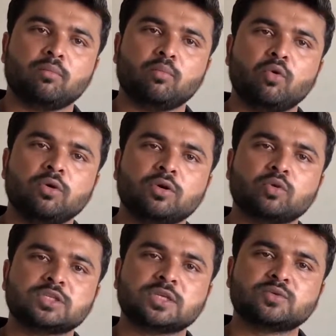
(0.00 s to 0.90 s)
More
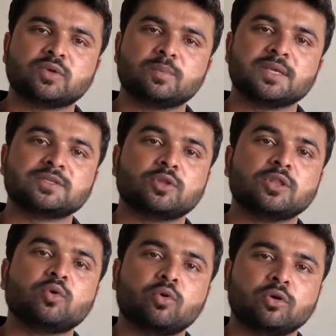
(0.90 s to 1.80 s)
questions were based
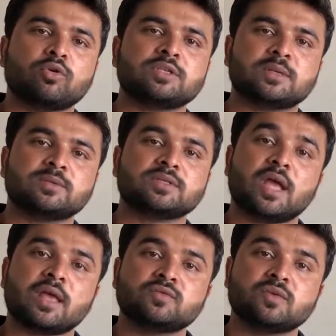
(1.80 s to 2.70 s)
on the core
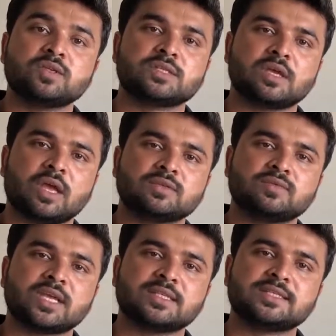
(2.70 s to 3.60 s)
concepts. As
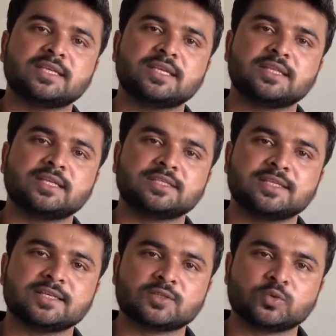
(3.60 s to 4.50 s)
we can see in the
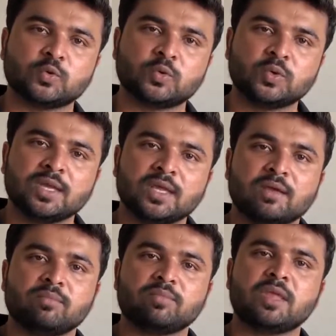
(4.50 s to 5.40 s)
GS2,
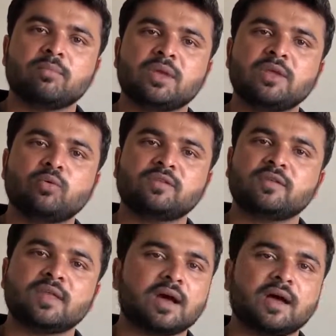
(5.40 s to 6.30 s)
many
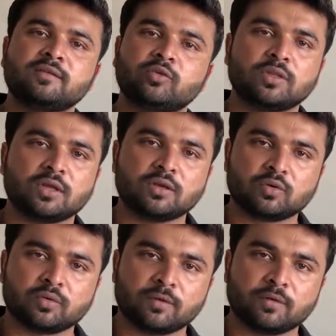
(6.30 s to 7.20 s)
questions they asked on
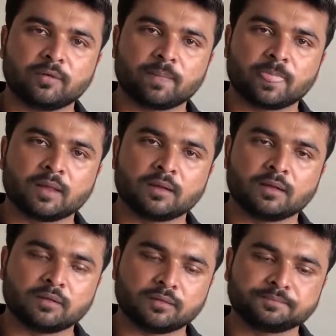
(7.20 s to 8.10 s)

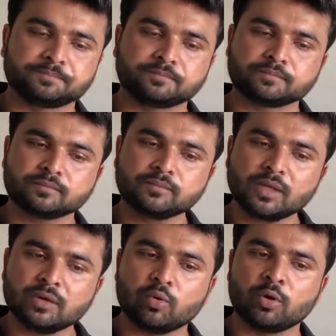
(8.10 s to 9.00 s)
the
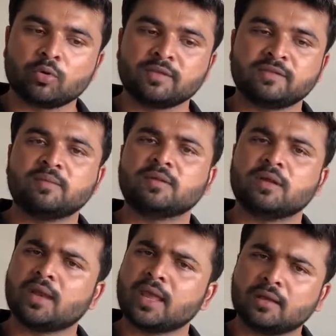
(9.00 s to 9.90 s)
core concepts
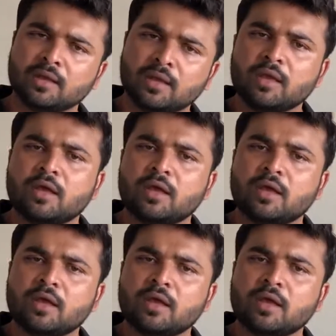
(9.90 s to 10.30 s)
like